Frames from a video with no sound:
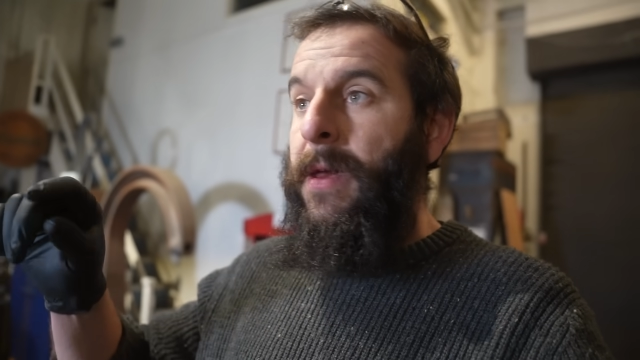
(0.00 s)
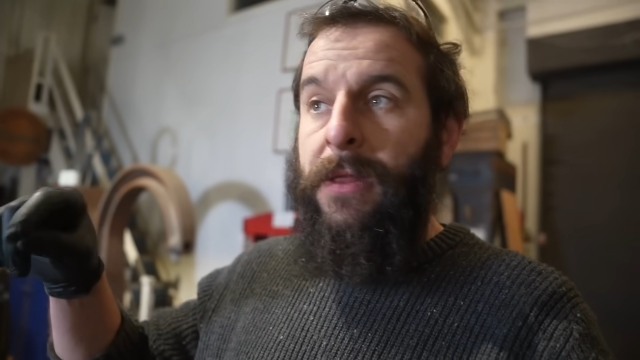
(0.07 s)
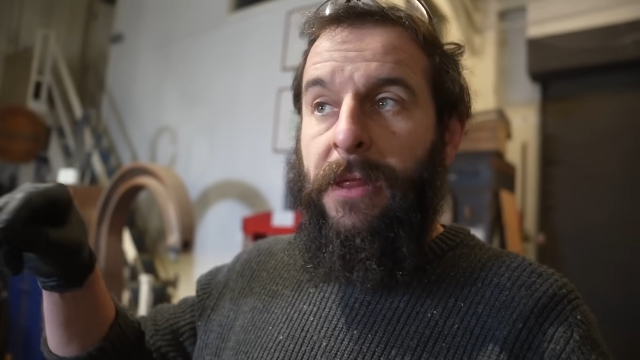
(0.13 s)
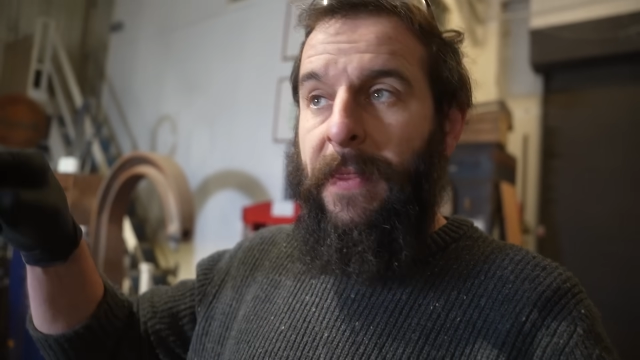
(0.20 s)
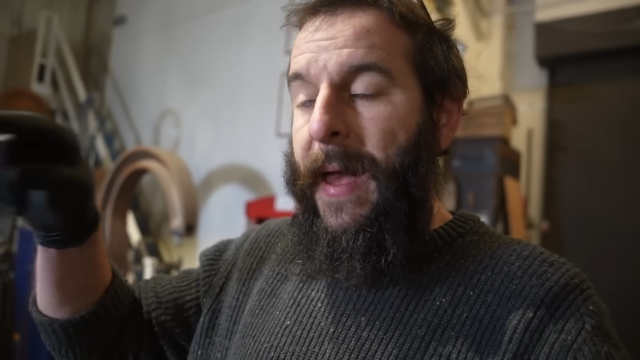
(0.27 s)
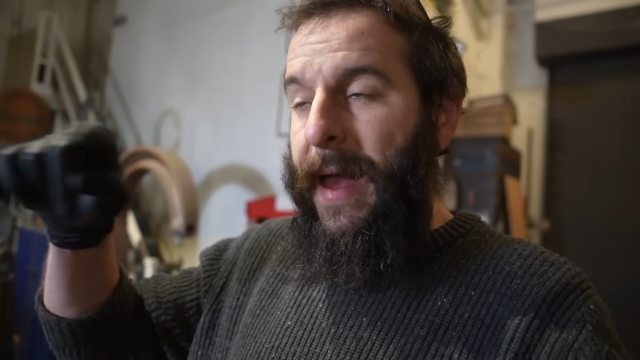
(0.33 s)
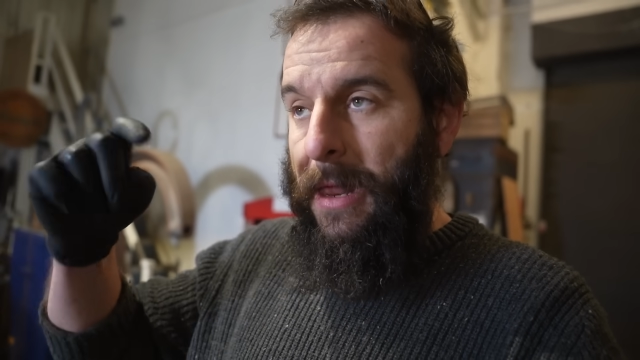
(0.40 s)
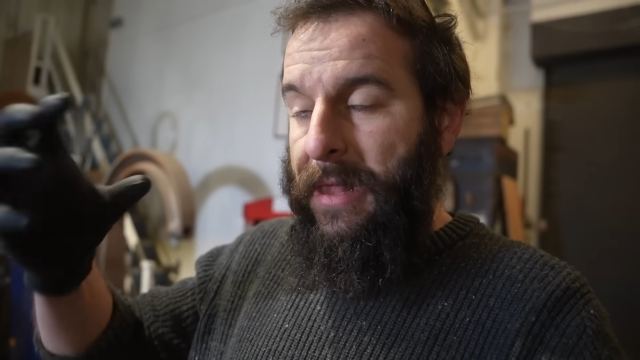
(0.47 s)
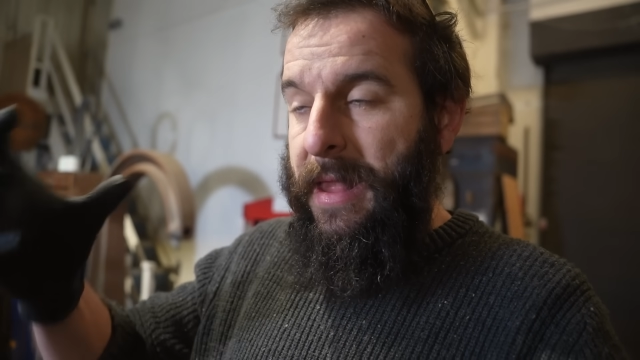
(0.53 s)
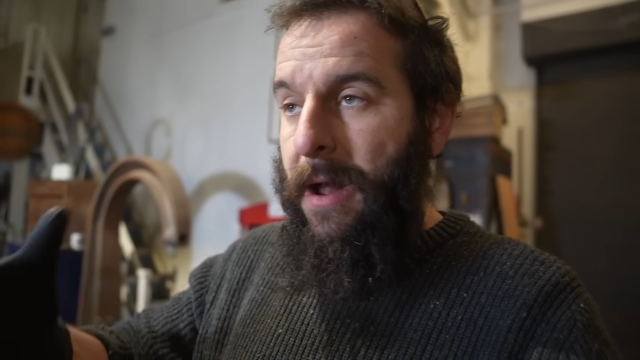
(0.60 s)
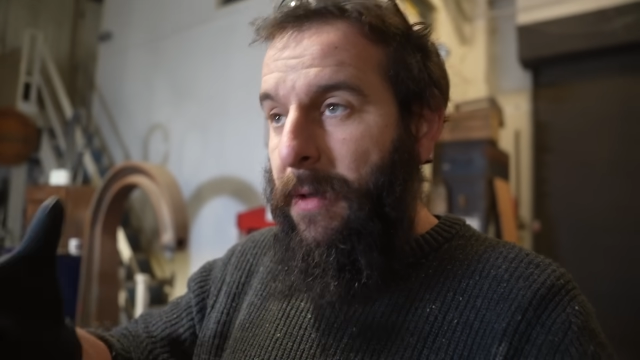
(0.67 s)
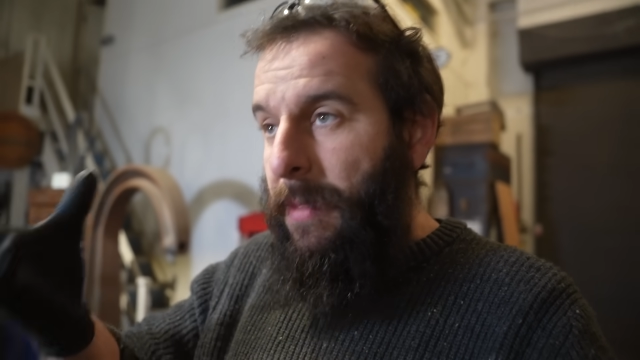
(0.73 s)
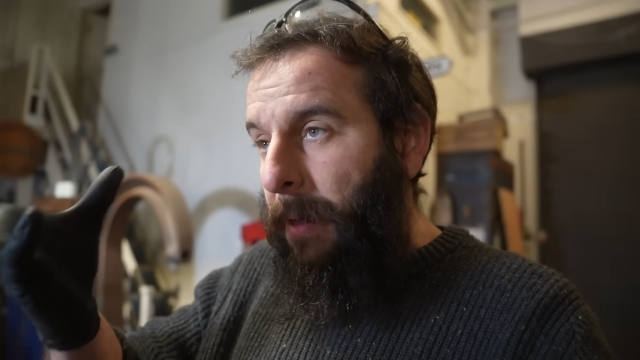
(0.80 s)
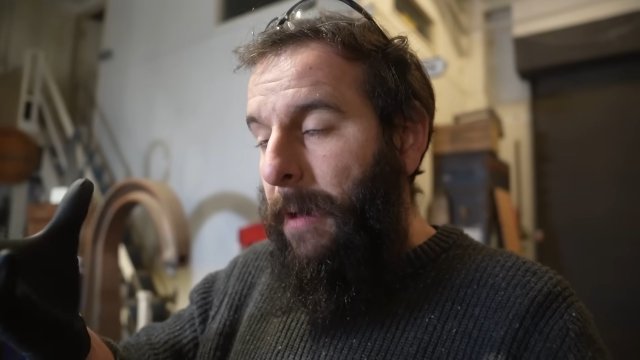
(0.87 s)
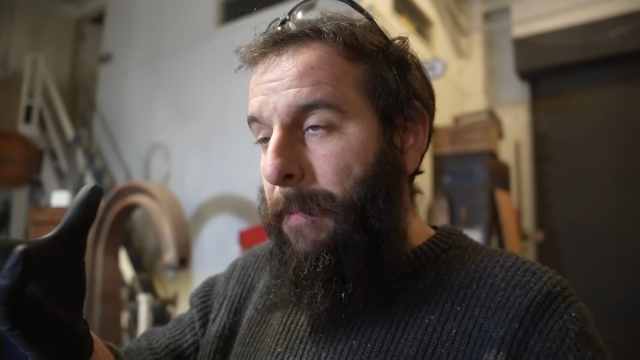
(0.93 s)
So that is now
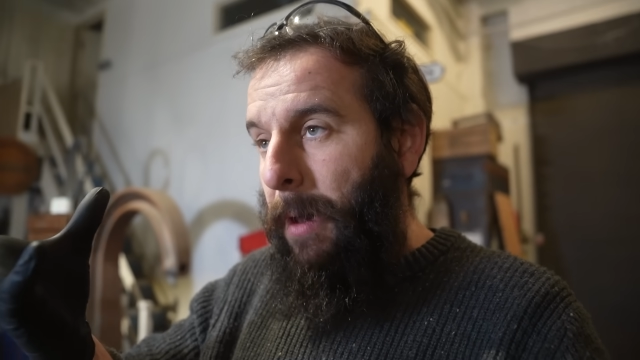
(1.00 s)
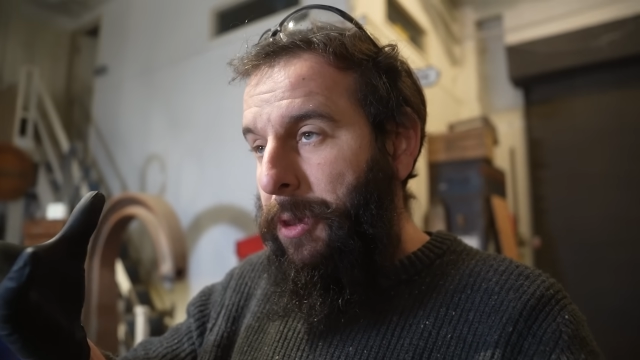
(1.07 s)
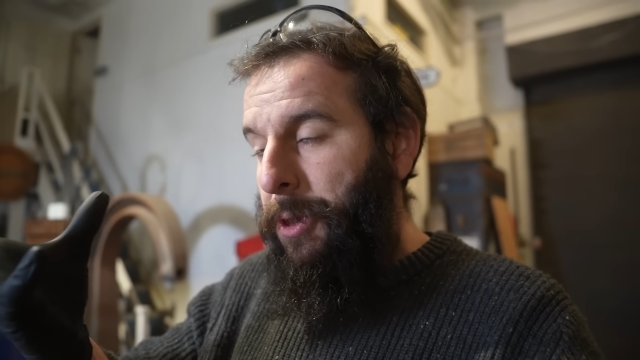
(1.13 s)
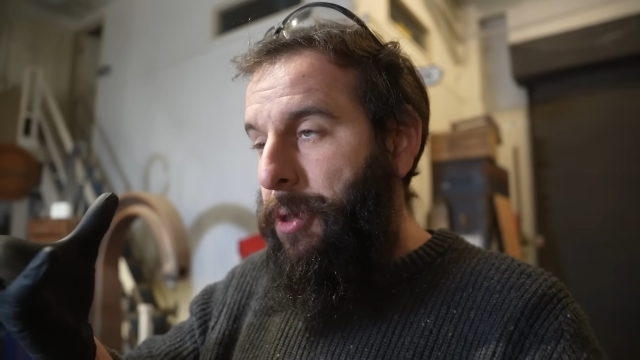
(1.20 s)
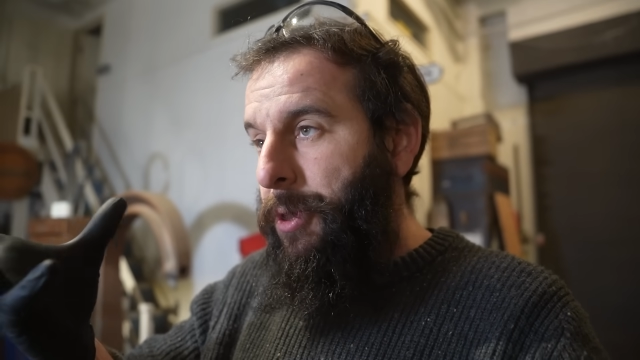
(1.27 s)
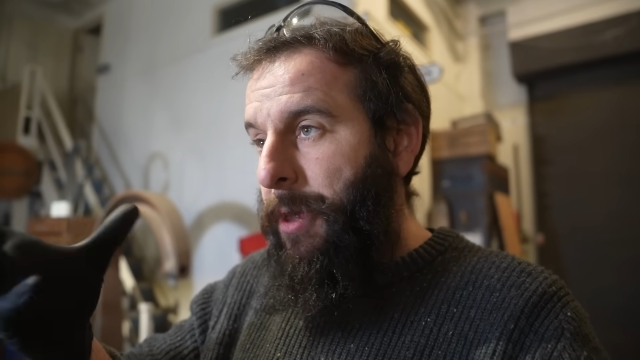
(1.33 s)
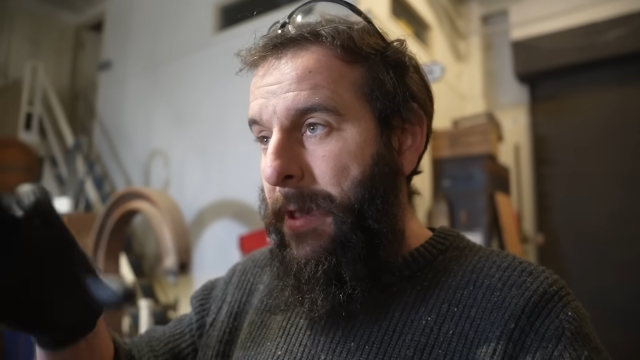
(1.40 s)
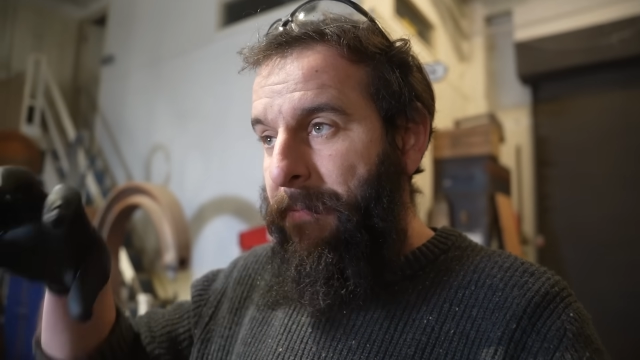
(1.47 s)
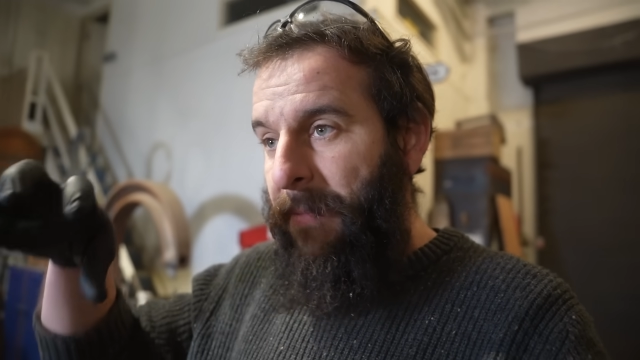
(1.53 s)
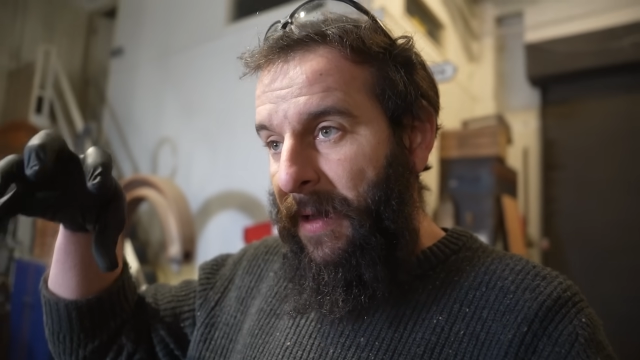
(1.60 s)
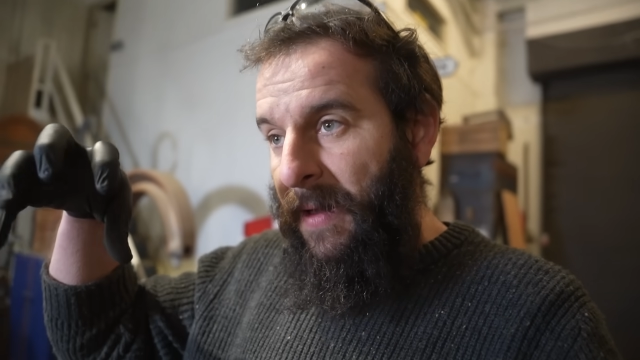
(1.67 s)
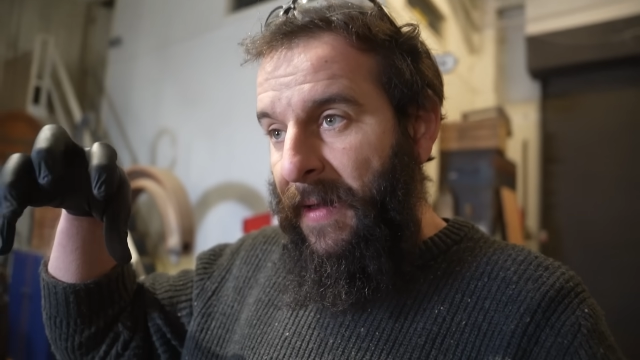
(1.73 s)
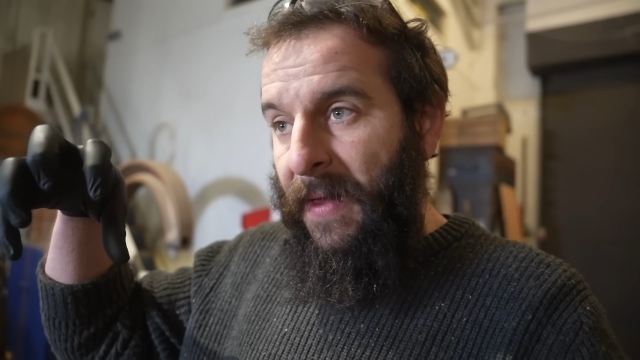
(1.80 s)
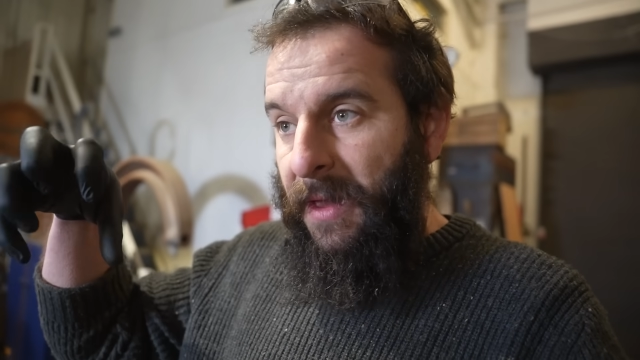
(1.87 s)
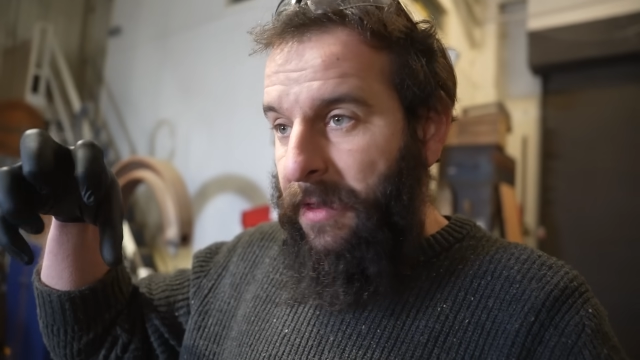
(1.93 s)
in the combustion chamber,